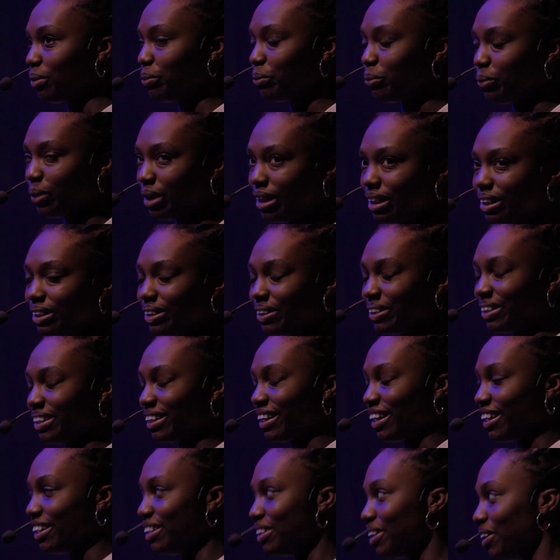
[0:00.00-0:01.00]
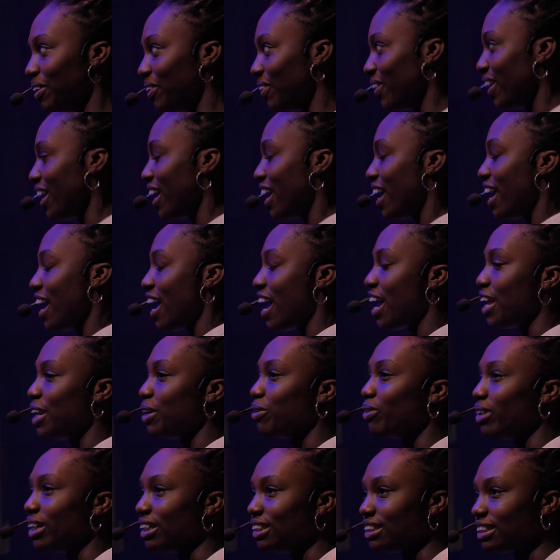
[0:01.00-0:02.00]
Weird, I know.
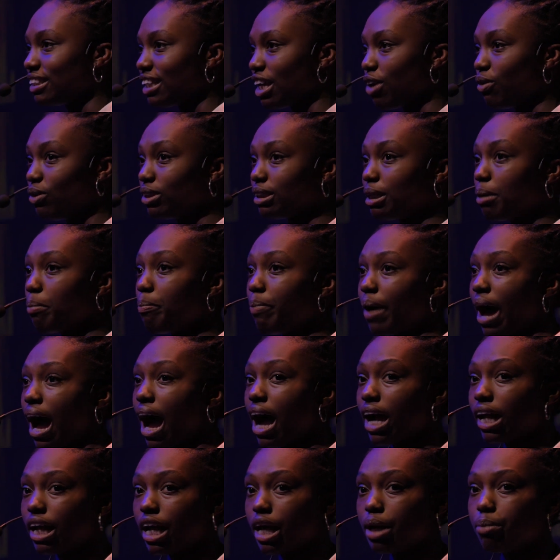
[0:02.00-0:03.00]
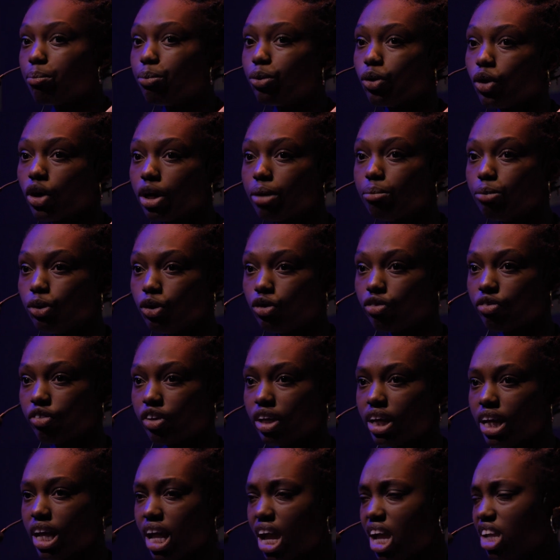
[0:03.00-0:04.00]
Anyways, it was a bad and boring movie